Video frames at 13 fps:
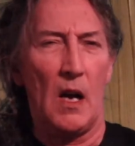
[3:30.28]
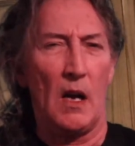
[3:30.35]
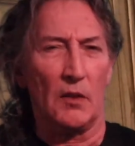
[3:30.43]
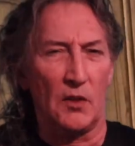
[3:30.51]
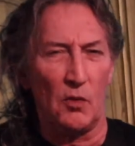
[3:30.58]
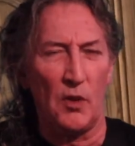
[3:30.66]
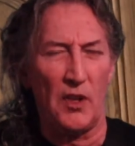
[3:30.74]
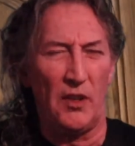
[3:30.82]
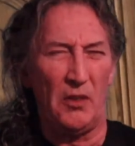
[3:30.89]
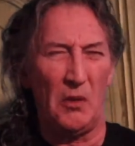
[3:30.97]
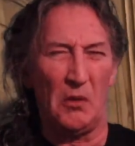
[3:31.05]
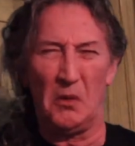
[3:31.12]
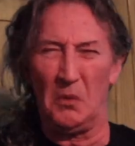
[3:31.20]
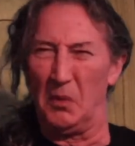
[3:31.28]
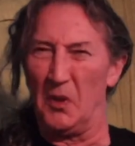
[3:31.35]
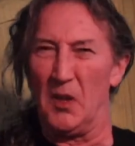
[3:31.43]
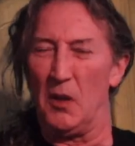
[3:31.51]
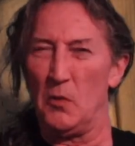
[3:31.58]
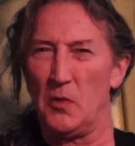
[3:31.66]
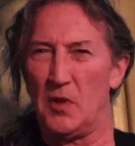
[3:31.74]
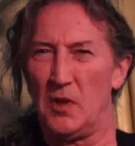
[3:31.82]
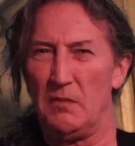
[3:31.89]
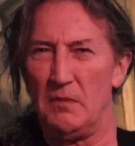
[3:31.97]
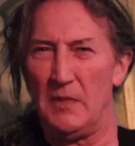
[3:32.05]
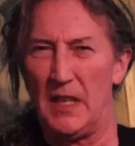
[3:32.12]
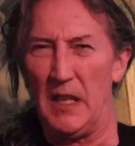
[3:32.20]
I'll talk you through a couple of those
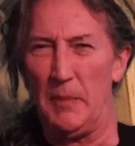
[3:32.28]
in a